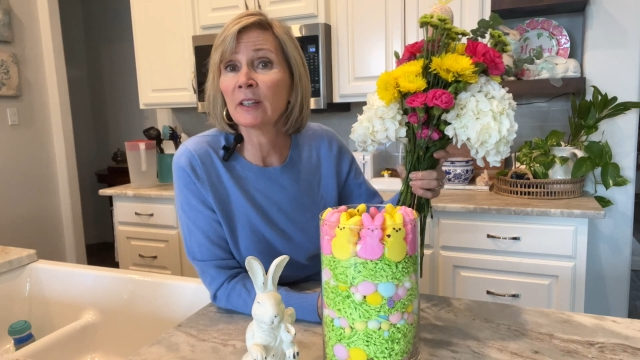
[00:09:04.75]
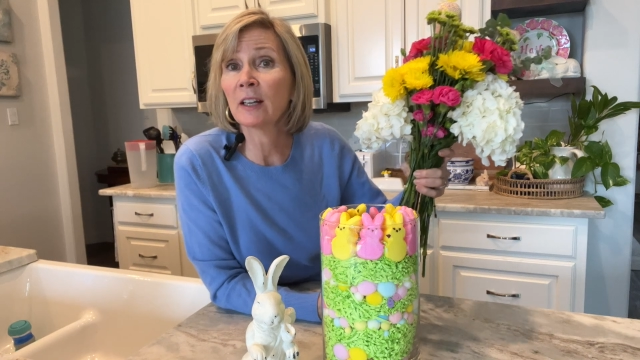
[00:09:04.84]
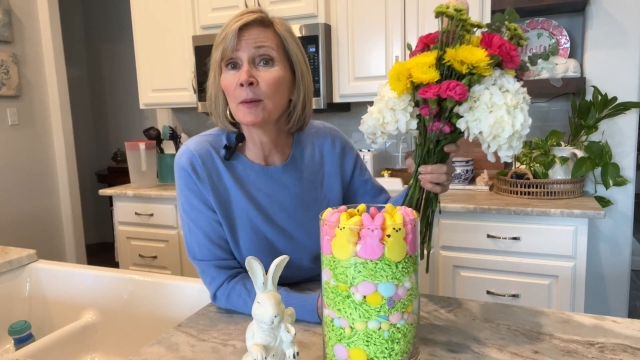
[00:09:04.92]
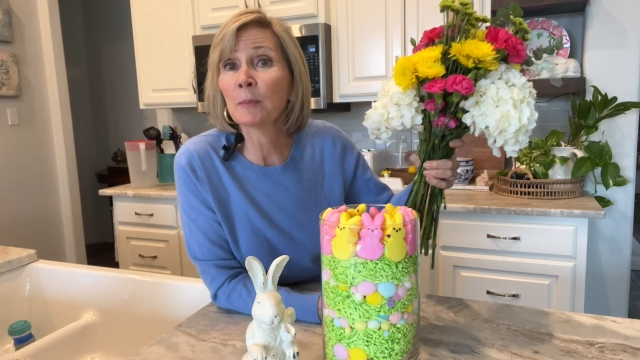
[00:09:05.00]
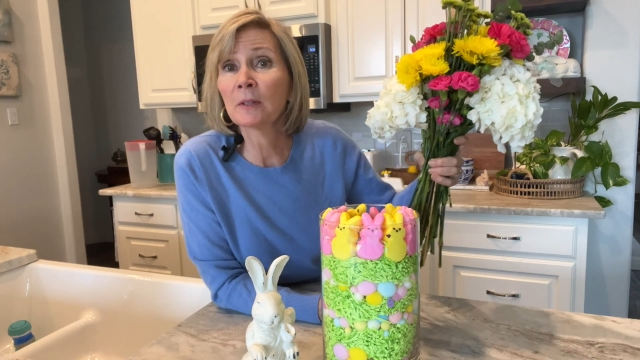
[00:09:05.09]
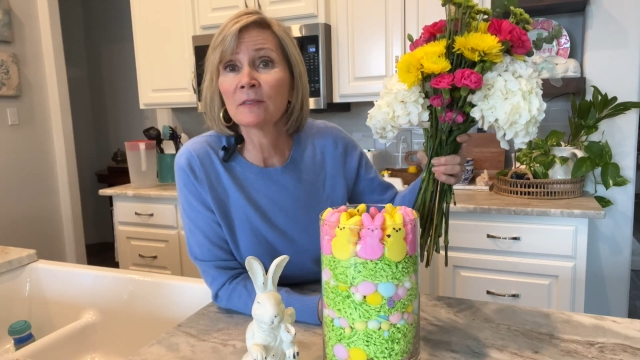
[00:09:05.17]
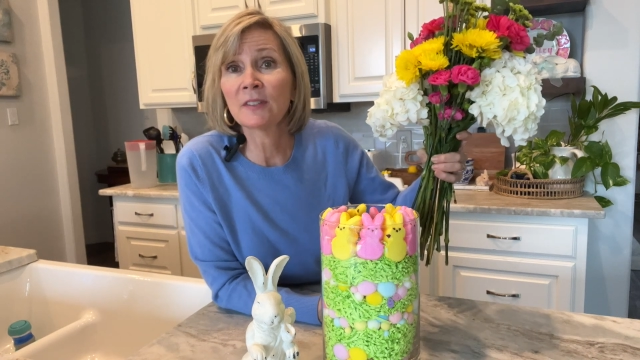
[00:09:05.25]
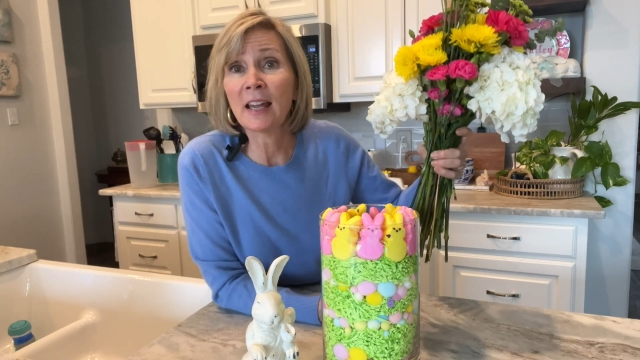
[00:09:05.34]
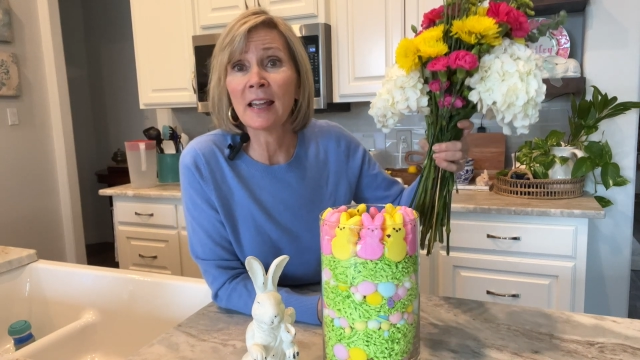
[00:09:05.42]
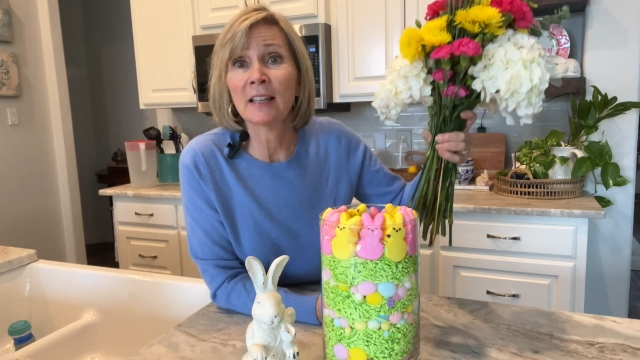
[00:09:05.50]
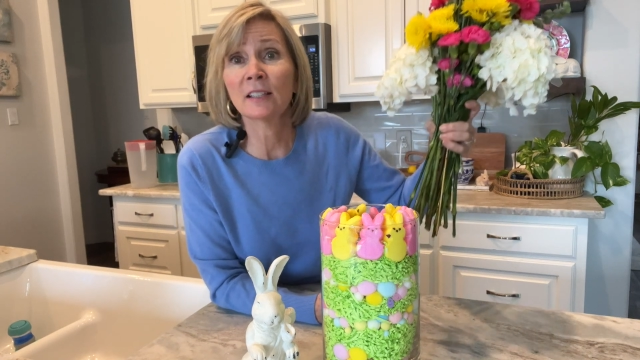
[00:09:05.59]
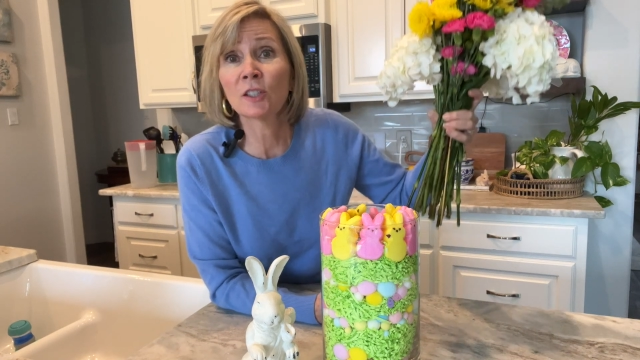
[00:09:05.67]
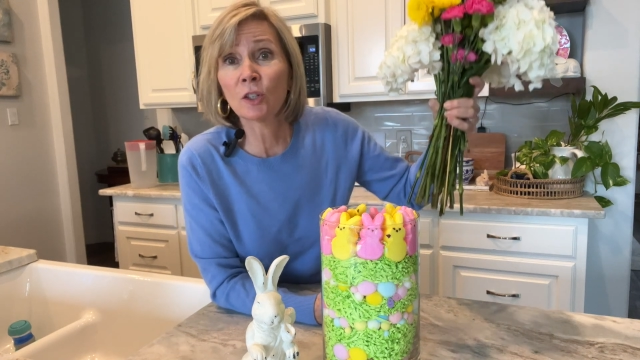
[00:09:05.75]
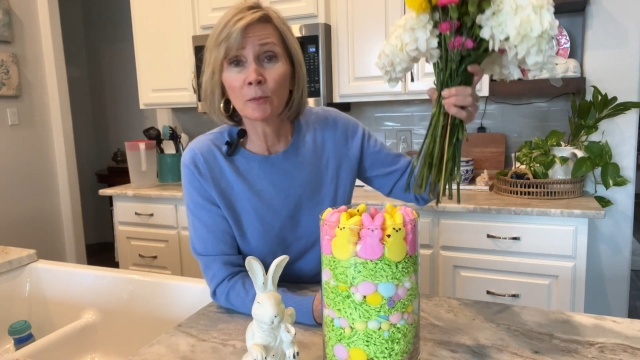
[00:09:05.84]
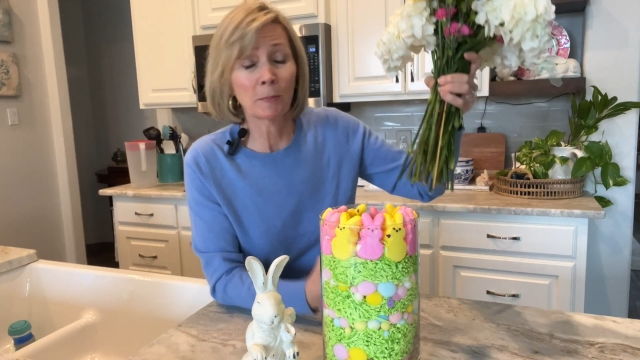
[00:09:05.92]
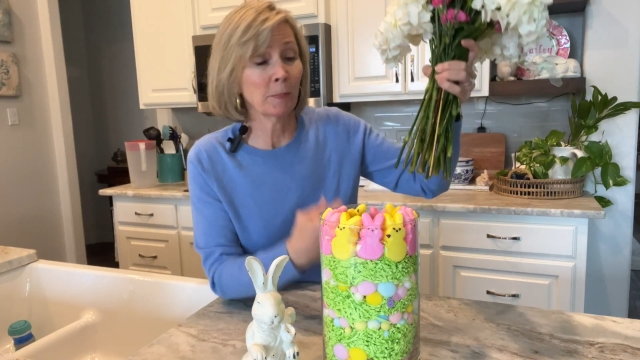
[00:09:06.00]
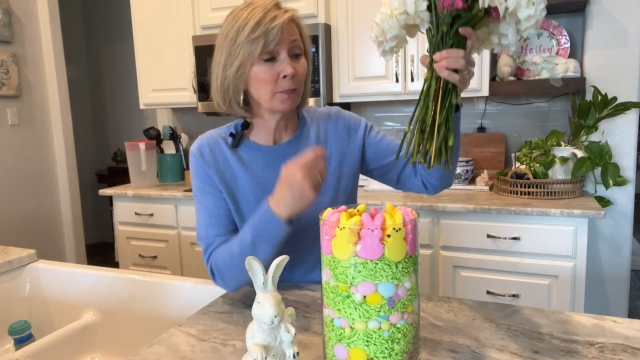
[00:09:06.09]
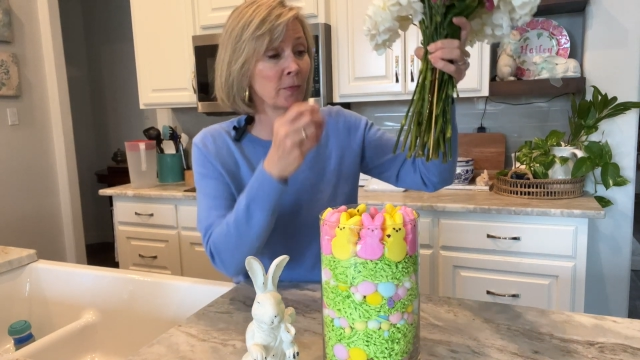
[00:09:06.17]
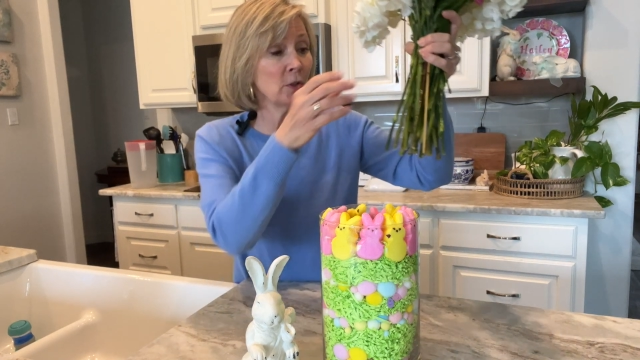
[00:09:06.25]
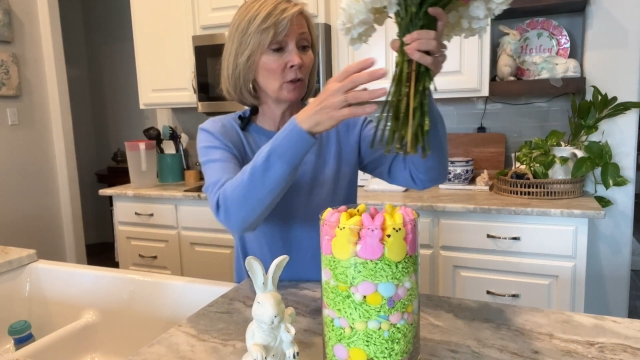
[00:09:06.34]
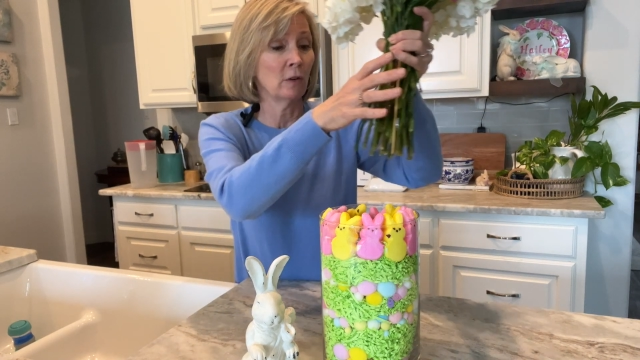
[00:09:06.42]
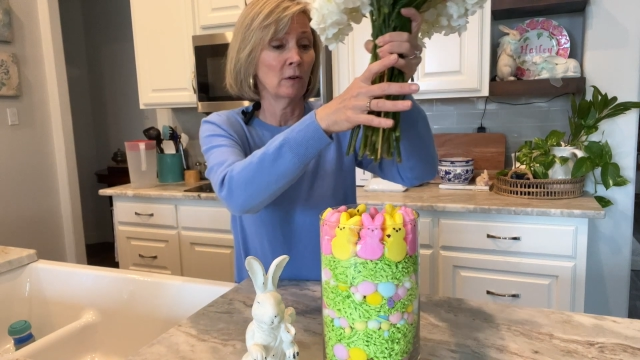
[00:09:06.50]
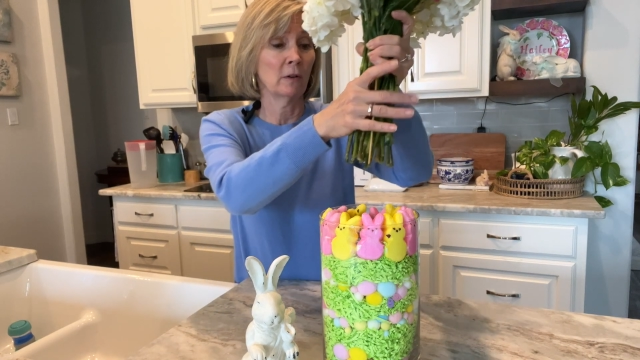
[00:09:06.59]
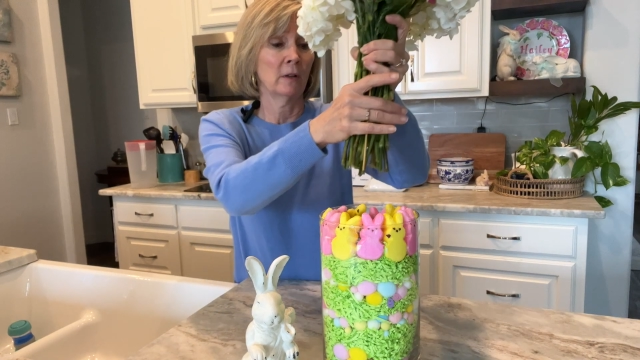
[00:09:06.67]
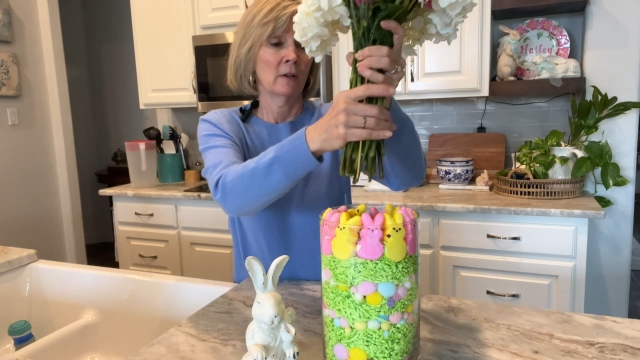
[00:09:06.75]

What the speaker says: couple of days, your